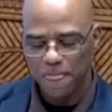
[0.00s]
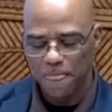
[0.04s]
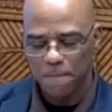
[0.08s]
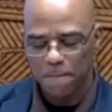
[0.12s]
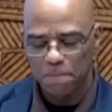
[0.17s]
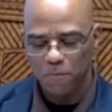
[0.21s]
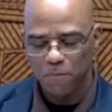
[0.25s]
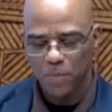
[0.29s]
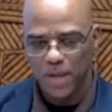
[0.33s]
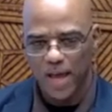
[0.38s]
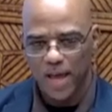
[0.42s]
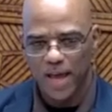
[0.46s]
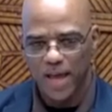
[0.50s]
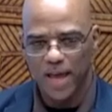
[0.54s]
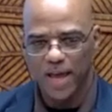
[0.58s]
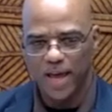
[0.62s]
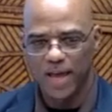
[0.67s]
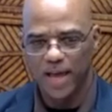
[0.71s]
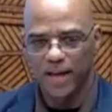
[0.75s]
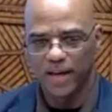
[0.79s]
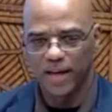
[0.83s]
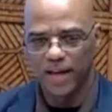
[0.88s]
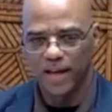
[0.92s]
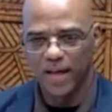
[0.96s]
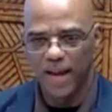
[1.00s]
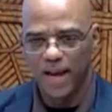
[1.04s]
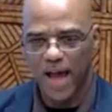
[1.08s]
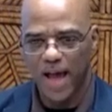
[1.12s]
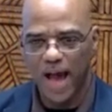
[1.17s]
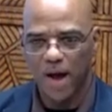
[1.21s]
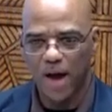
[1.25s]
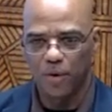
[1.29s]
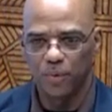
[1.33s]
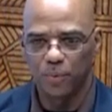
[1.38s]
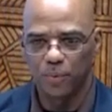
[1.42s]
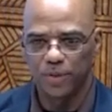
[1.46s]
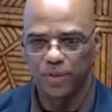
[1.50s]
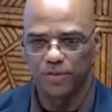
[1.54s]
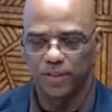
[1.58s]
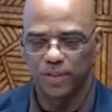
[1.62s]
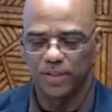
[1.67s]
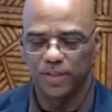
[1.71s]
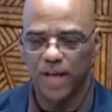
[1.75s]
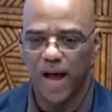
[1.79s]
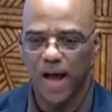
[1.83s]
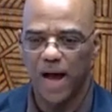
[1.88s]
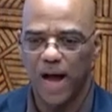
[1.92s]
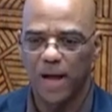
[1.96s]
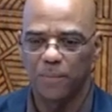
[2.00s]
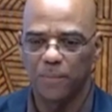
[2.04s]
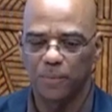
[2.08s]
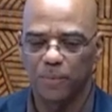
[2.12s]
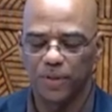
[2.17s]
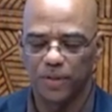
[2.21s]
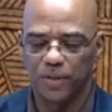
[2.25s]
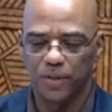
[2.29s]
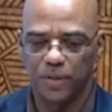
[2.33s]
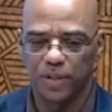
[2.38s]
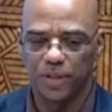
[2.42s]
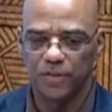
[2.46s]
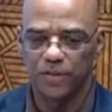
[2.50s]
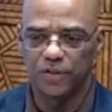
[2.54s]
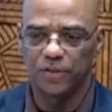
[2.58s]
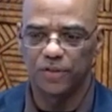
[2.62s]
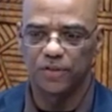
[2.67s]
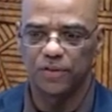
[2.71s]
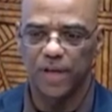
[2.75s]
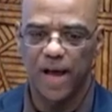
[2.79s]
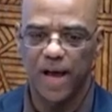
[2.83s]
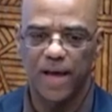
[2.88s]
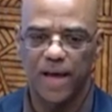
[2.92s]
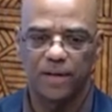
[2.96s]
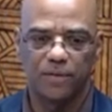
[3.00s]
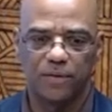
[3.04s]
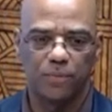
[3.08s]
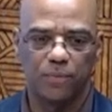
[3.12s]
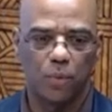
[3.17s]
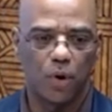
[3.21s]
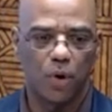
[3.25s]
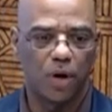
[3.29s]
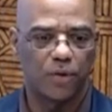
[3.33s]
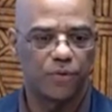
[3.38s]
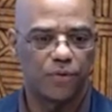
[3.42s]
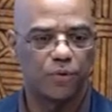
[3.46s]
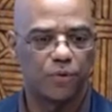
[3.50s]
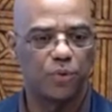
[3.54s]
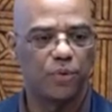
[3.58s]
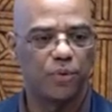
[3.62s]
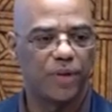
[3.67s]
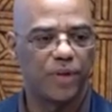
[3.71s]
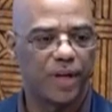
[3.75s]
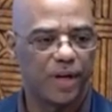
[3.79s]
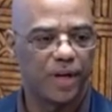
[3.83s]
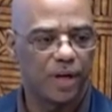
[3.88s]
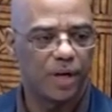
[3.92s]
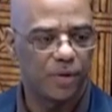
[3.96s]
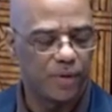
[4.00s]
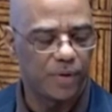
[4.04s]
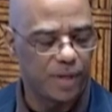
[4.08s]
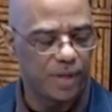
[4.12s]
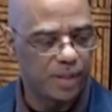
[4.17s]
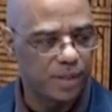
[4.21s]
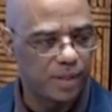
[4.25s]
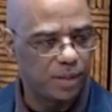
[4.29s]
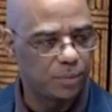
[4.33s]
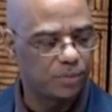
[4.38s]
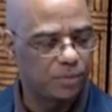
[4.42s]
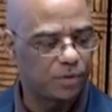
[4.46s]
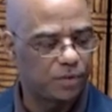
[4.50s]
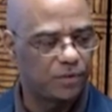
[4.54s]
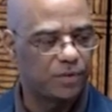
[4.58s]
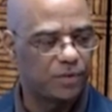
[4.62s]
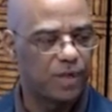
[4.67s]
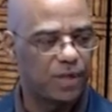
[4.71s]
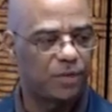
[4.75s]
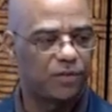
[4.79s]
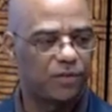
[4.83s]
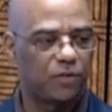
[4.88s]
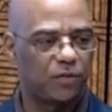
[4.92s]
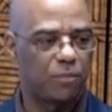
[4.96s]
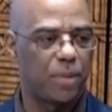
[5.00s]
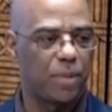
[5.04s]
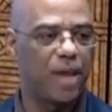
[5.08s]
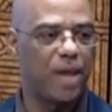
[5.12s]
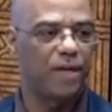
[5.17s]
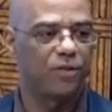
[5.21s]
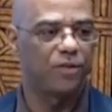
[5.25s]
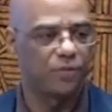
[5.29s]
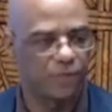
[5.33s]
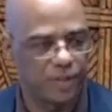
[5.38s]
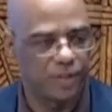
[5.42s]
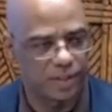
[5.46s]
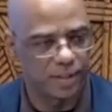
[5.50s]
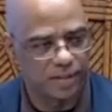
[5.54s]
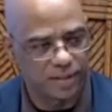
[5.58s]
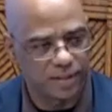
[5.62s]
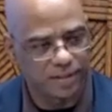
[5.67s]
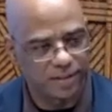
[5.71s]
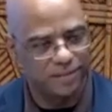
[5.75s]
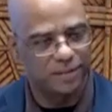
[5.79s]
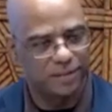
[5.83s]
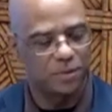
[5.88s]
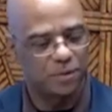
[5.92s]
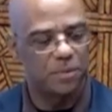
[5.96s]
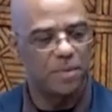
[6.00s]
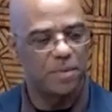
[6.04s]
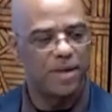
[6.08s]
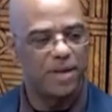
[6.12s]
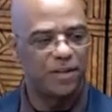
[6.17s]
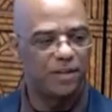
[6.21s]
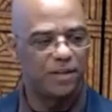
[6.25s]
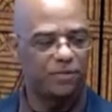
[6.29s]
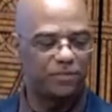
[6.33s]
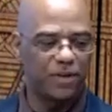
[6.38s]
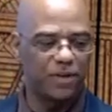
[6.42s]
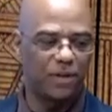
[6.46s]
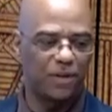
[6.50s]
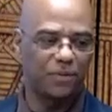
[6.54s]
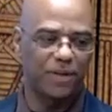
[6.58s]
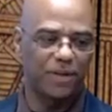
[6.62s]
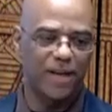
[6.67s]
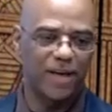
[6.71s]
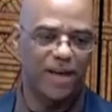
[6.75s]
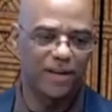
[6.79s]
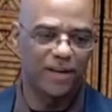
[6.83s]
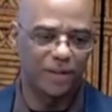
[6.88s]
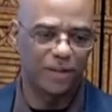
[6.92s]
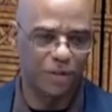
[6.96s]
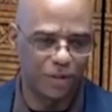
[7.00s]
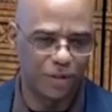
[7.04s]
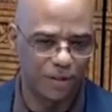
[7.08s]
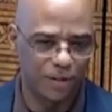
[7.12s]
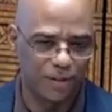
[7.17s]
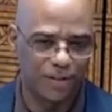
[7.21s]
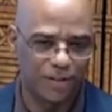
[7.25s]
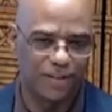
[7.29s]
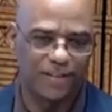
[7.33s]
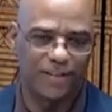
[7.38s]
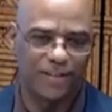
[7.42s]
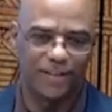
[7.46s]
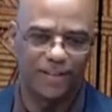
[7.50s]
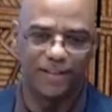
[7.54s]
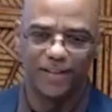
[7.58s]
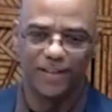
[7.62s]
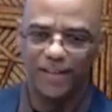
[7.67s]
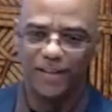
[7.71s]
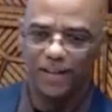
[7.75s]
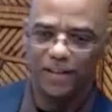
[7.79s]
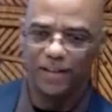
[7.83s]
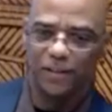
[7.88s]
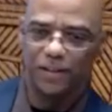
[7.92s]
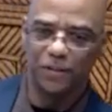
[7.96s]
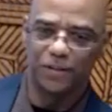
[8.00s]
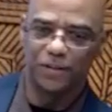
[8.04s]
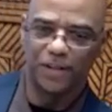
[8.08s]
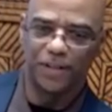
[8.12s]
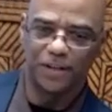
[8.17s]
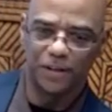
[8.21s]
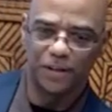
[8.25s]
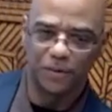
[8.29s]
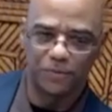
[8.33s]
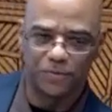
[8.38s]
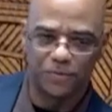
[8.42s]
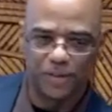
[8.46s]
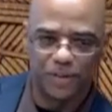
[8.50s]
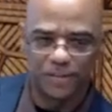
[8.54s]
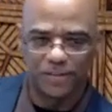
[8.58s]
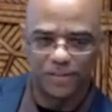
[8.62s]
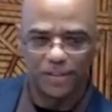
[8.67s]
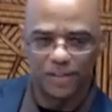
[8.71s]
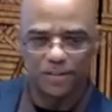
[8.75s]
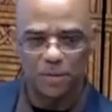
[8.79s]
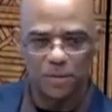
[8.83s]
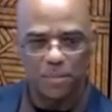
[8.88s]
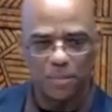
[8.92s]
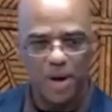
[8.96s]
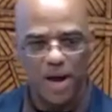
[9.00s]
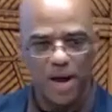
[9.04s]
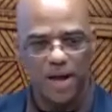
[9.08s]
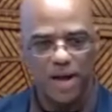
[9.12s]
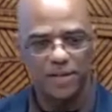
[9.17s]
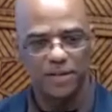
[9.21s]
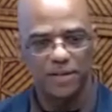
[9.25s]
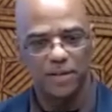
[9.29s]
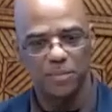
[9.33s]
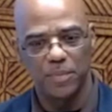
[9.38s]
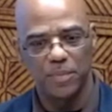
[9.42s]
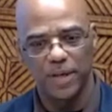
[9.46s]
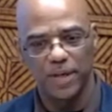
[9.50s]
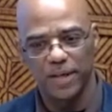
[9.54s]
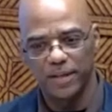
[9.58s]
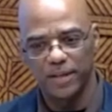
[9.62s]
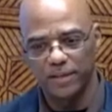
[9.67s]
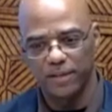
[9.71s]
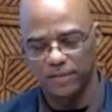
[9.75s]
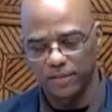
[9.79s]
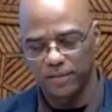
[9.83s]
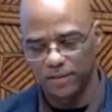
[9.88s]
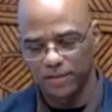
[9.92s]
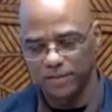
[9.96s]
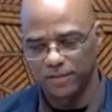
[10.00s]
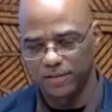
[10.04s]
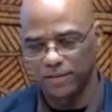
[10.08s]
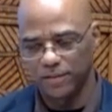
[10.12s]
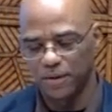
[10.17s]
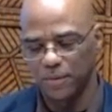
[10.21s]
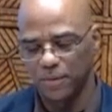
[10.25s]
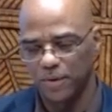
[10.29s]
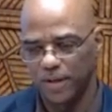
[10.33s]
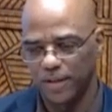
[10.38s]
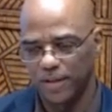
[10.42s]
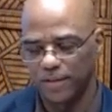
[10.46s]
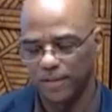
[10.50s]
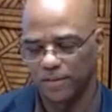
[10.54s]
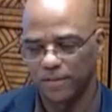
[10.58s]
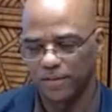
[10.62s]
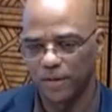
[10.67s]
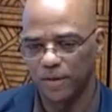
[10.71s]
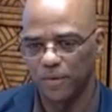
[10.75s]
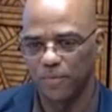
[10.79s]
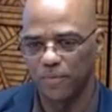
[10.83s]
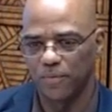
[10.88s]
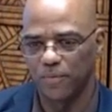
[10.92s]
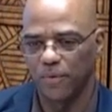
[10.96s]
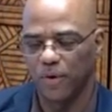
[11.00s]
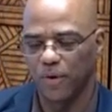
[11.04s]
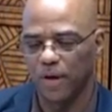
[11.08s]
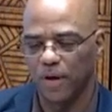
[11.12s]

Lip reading: And how it was a time when you can just kind of walk through there and there was a sense of patriotism and you felt kind of good and you can go visit the monuments and so on and so forth.